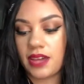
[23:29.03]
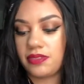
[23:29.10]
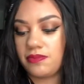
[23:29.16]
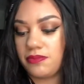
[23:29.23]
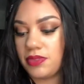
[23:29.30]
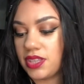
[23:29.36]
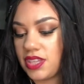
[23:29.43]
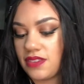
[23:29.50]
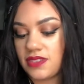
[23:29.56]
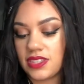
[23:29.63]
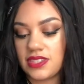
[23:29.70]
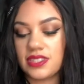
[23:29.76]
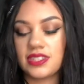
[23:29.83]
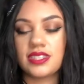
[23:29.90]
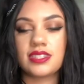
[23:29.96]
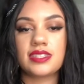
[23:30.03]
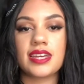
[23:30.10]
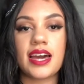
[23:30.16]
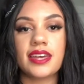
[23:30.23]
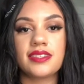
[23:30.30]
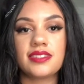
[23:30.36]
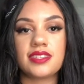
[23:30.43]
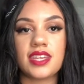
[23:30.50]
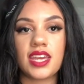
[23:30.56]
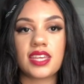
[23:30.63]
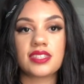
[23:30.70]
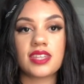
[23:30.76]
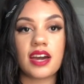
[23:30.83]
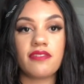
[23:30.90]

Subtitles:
I believe this is a size 6.